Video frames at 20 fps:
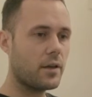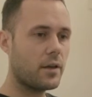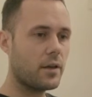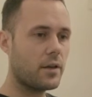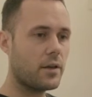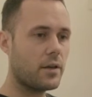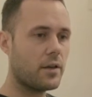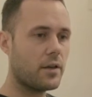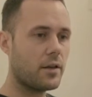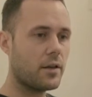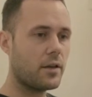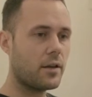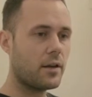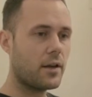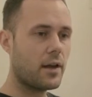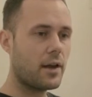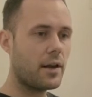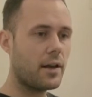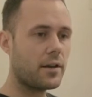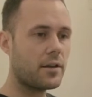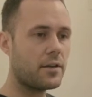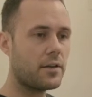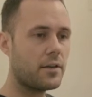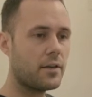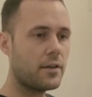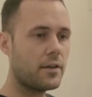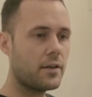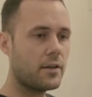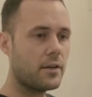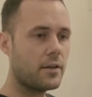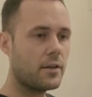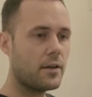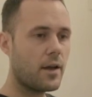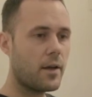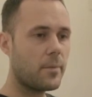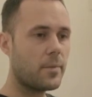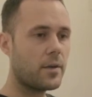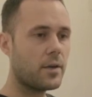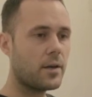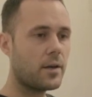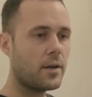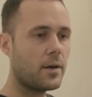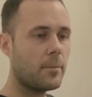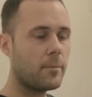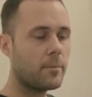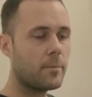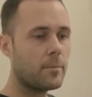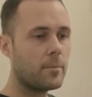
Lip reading: in addy APR.